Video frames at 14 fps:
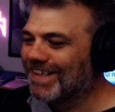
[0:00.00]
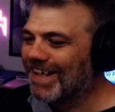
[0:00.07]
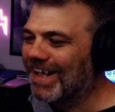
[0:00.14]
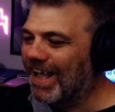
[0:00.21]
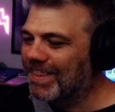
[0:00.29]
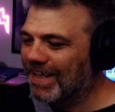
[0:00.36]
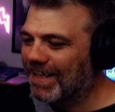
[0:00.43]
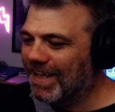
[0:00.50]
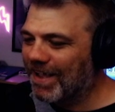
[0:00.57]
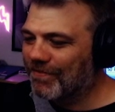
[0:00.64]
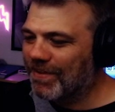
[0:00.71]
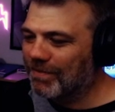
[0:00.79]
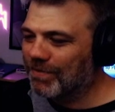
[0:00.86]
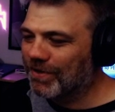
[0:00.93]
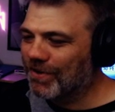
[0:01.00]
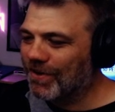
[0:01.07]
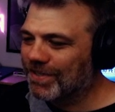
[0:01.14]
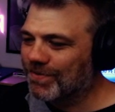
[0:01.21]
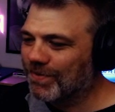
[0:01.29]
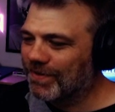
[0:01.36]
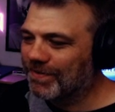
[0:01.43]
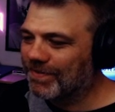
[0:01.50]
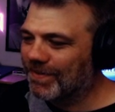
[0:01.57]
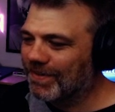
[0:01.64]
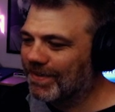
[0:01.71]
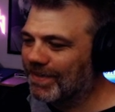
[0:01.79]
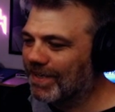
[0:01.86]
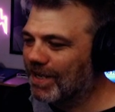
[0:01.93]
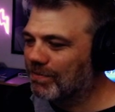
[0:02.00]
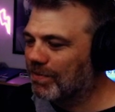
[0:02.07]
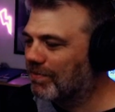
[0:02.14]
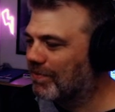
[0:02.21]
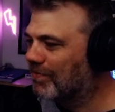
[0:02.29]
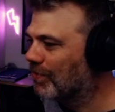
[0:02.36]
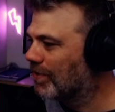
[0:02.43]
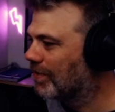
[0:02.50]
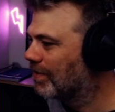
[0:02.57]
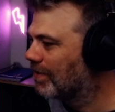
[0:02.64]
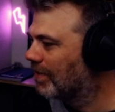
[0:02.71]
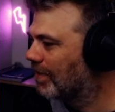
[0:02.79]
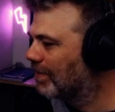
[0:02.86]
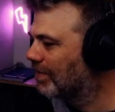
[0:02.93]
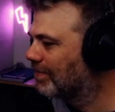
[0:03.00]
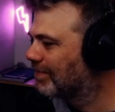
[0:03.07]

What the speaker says: I think I've come across one a couple before. Yeah.